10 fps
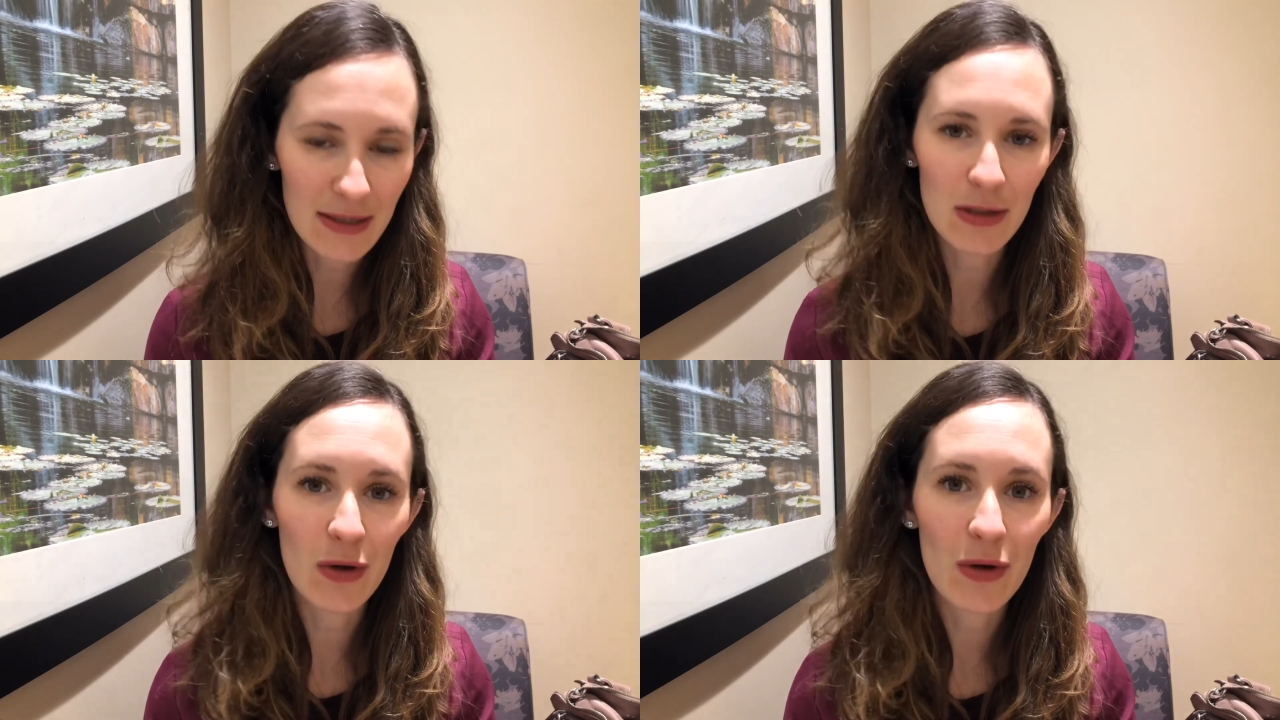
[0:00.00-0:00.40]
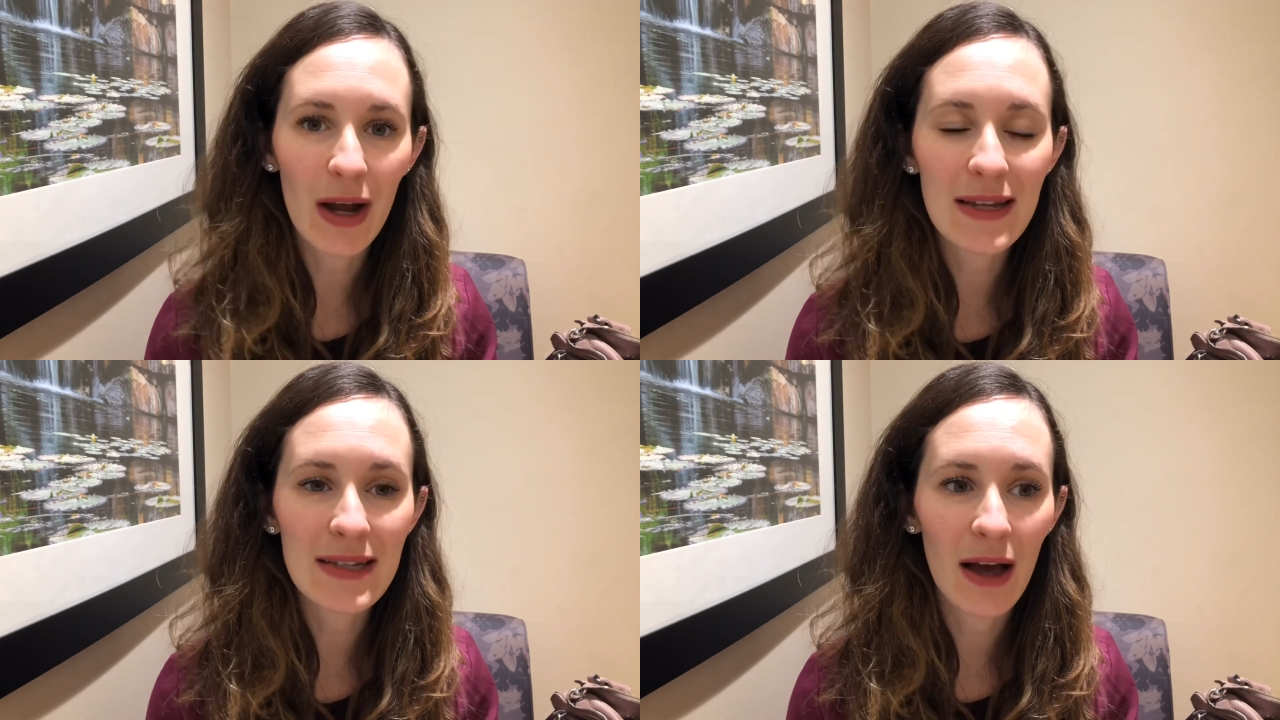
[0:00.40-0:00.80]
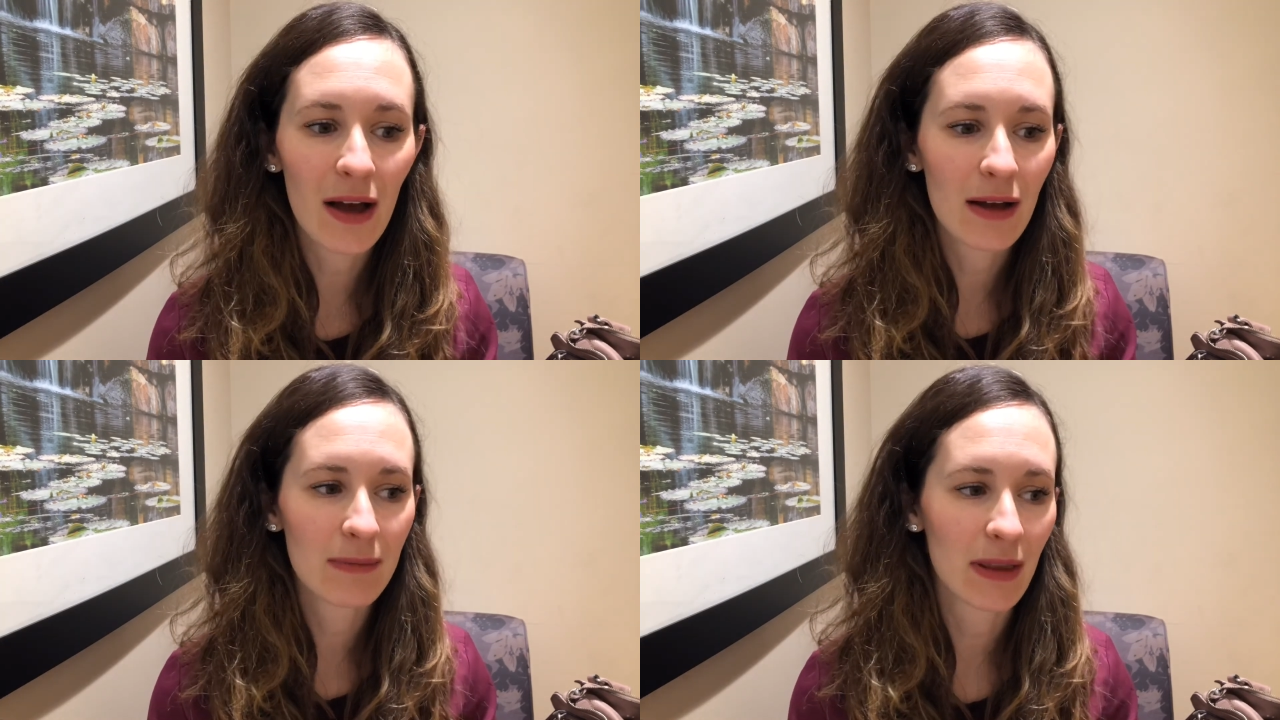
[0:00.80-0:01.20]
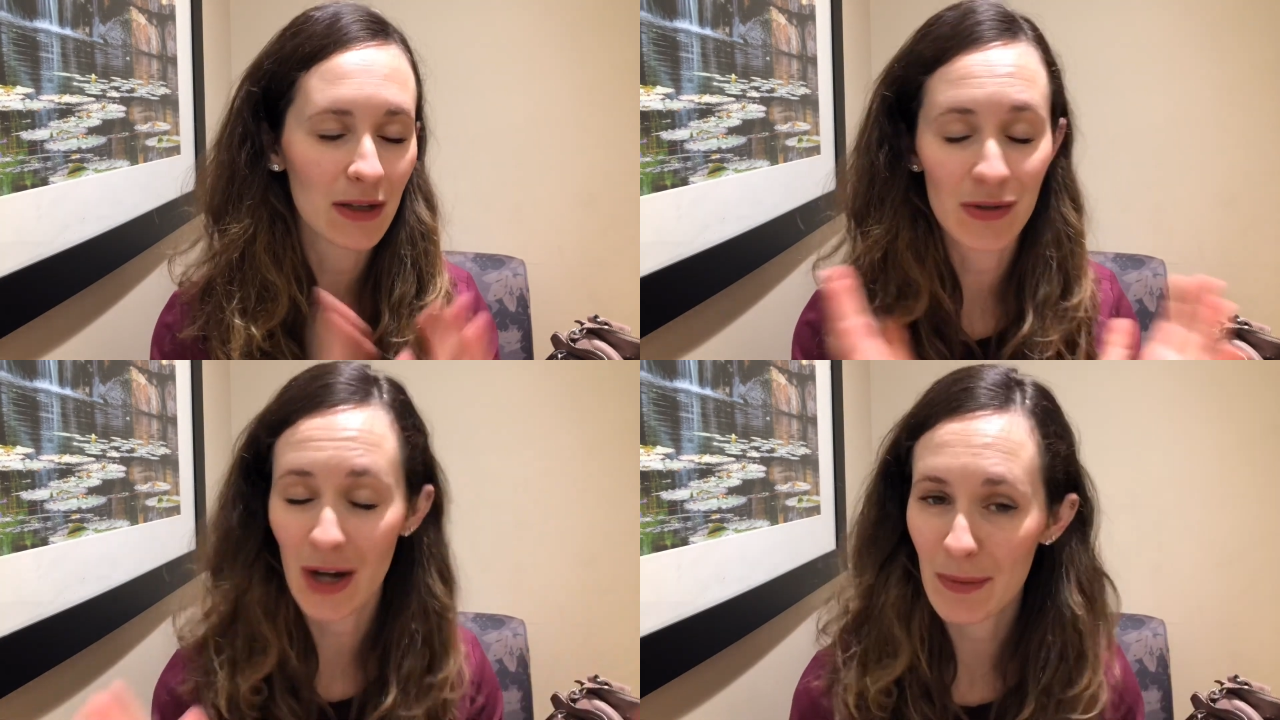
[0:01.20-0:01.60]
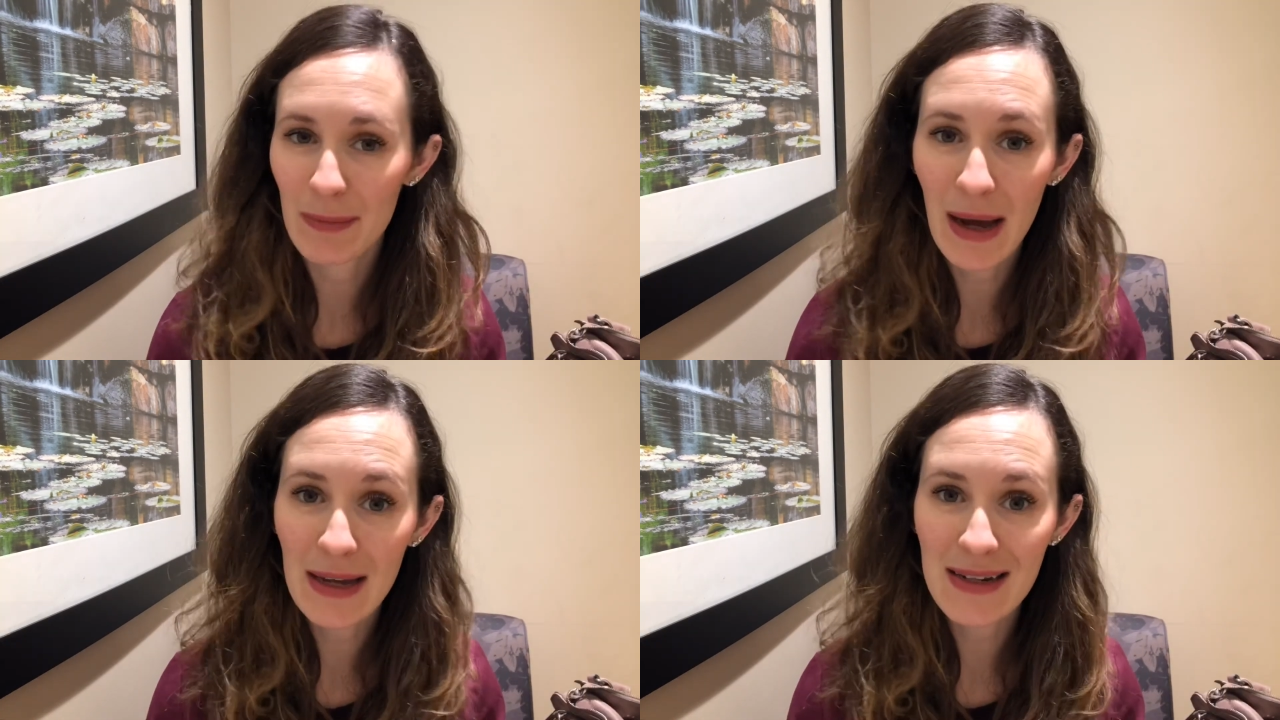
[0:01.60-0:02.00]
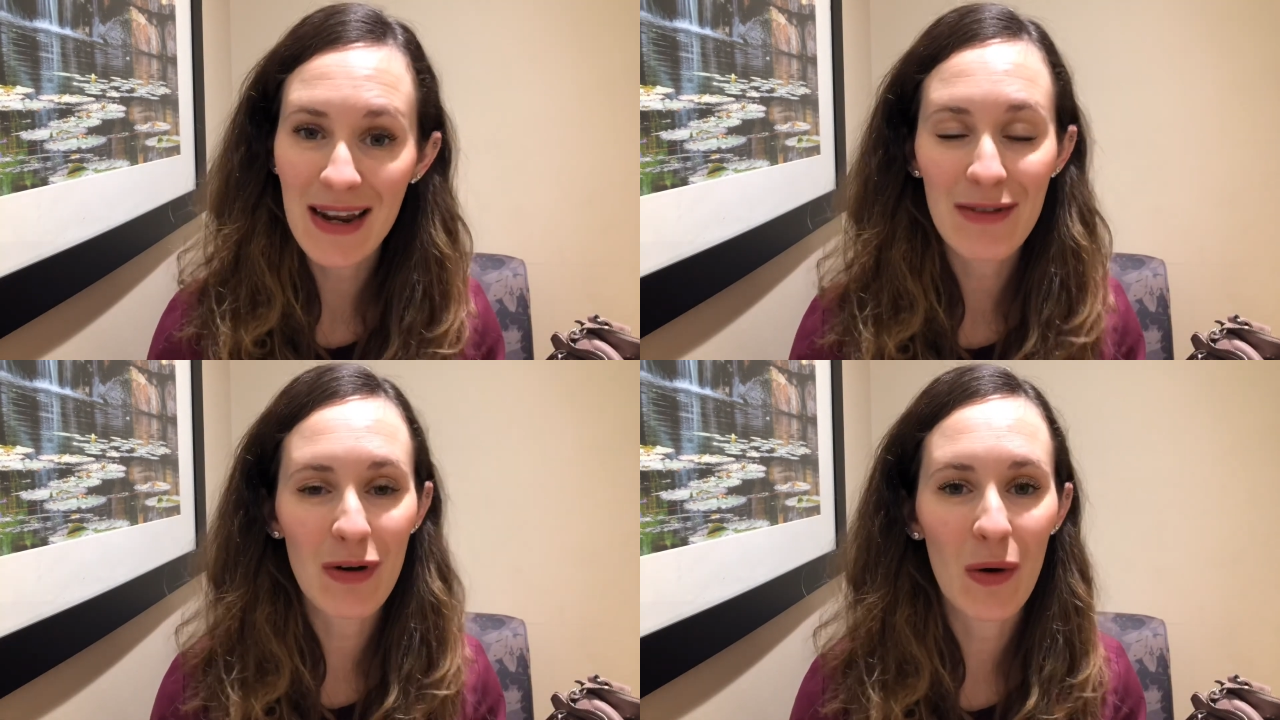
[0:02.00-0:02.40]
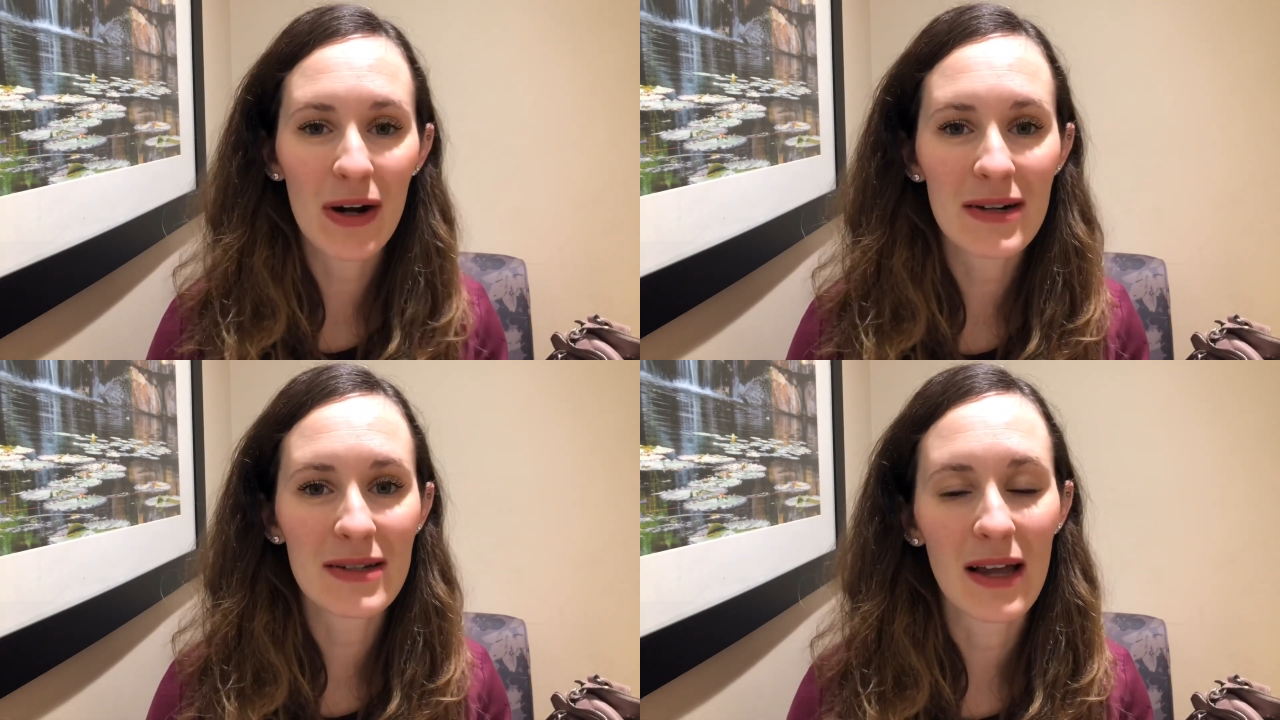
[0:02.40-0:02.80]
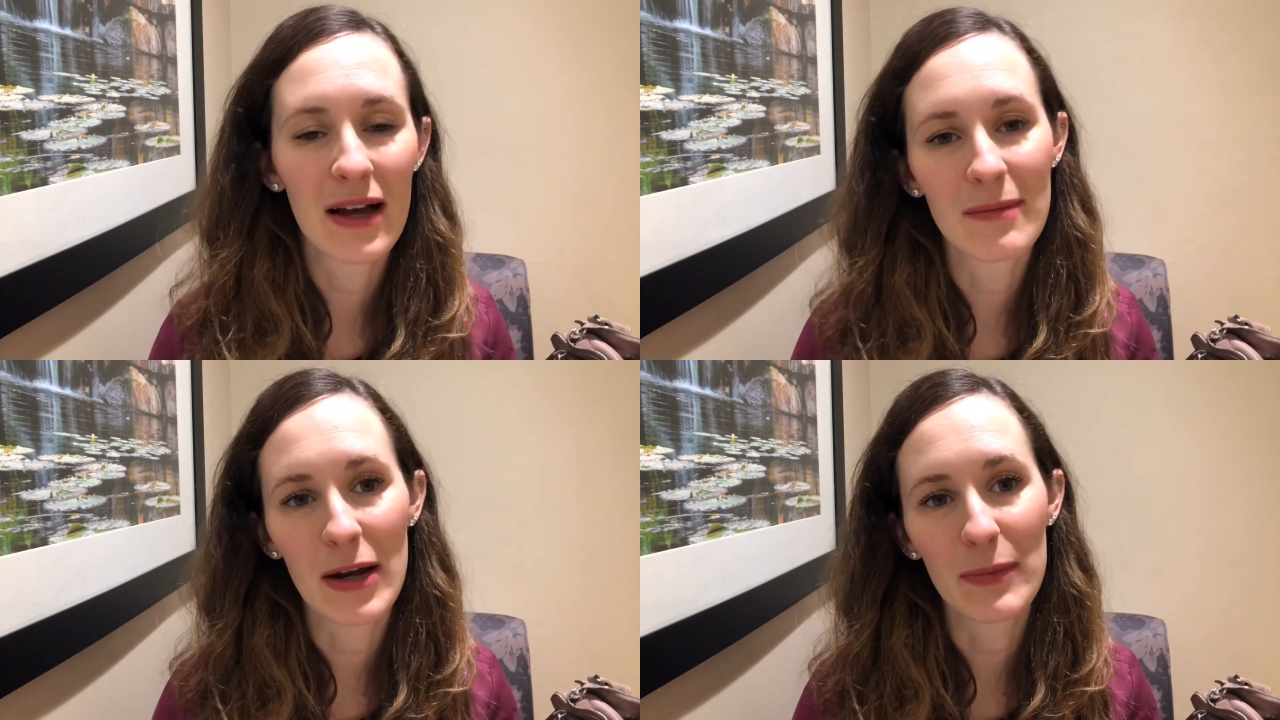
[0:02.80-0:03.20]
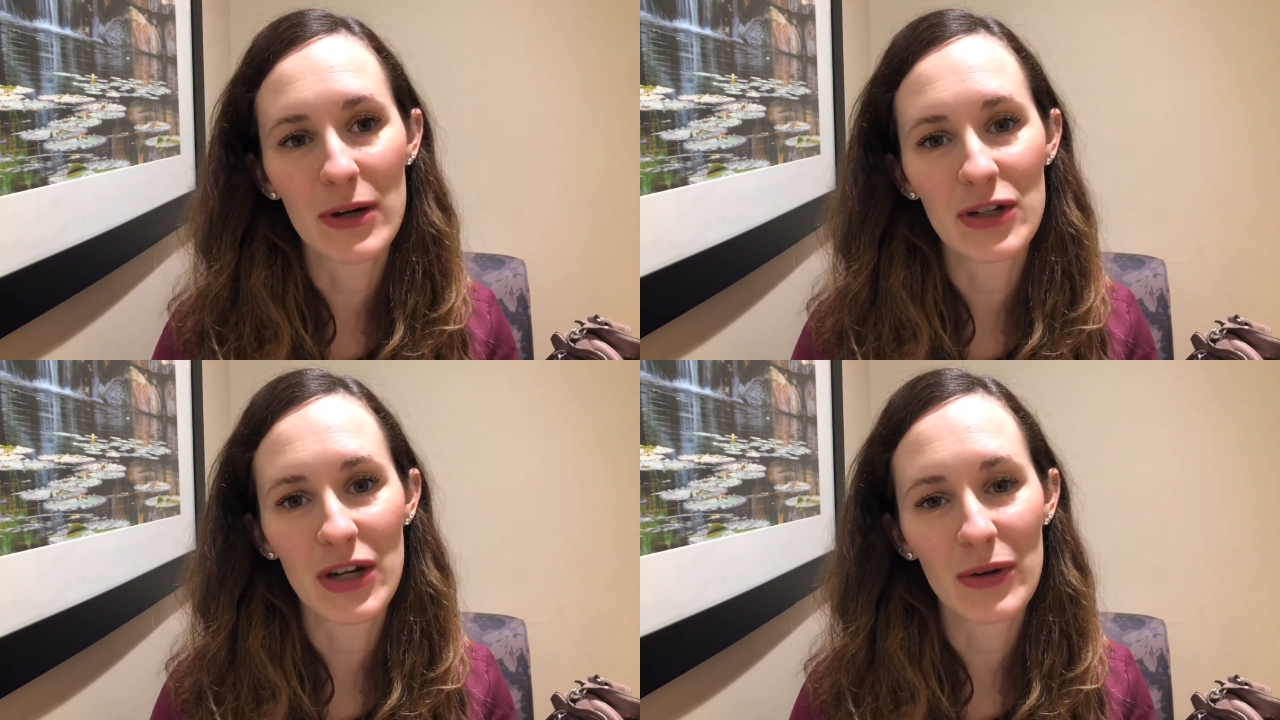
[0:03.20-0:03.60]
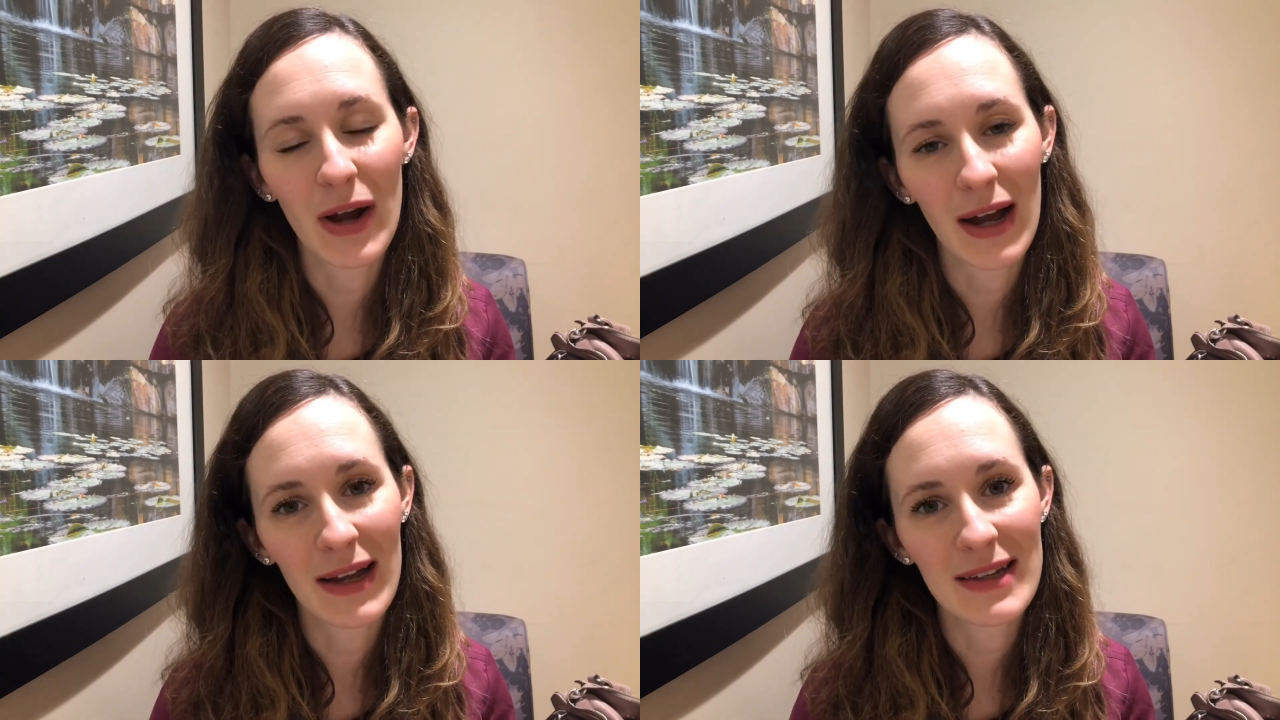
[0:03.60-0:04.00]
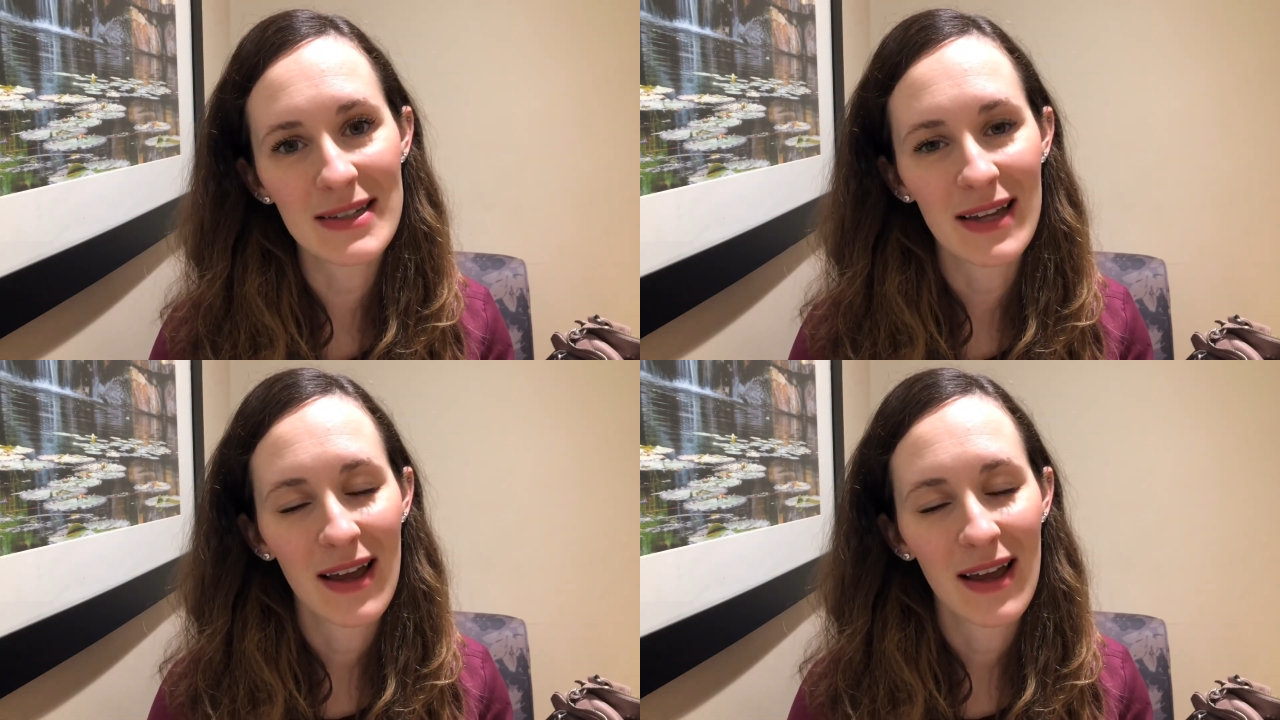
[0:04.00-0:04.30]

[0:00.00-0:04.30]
So you guys, thanks for coming by today, of course. I appreciate you guys.